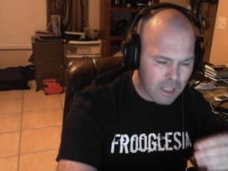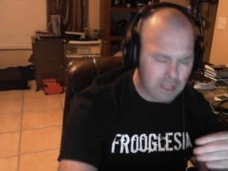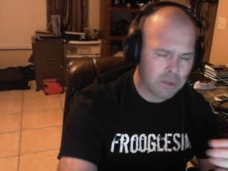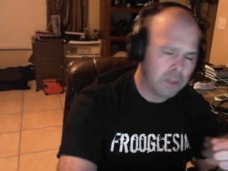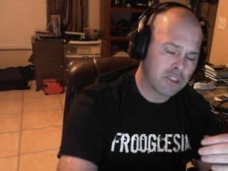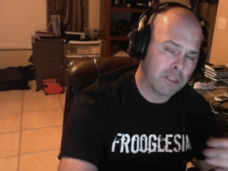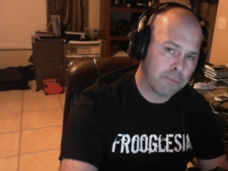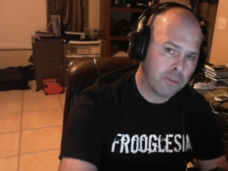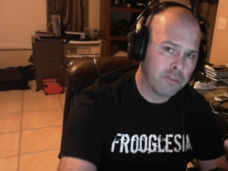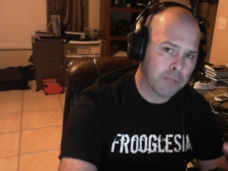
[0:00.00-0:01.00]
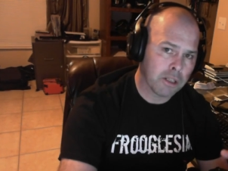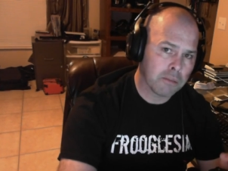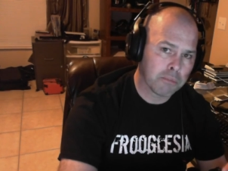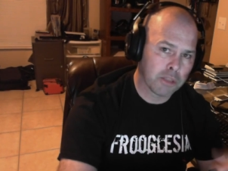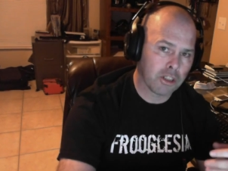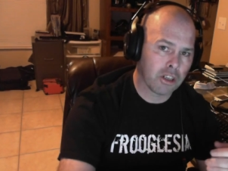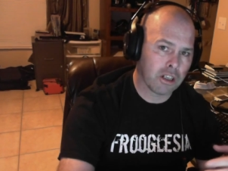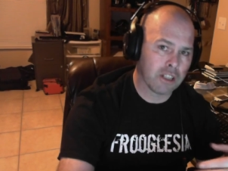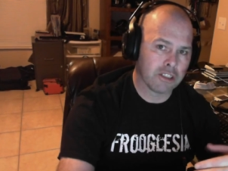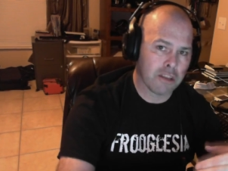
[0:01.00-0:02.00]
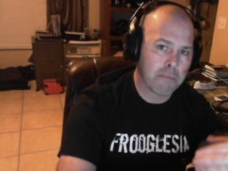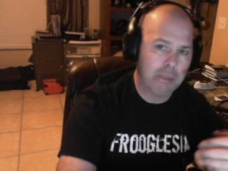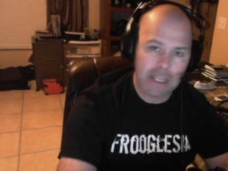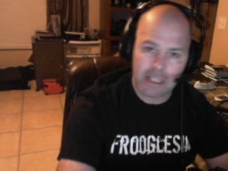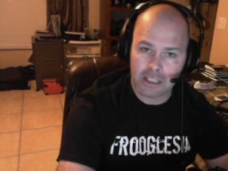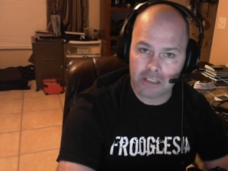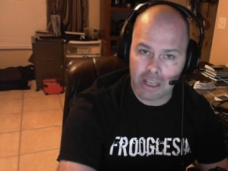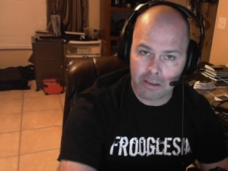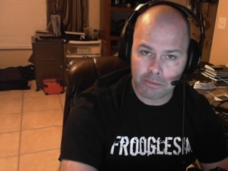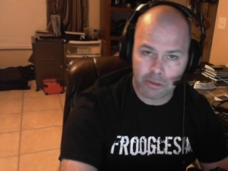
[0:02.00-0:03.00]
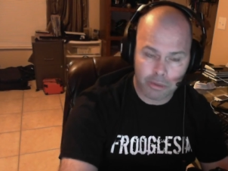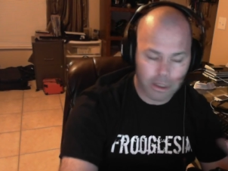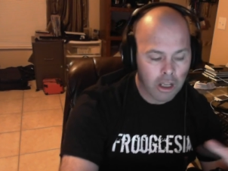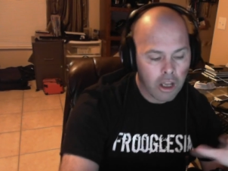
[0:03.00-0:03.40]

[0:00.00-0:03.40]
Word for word: So it was an improvement, but not as amazing as their improvement.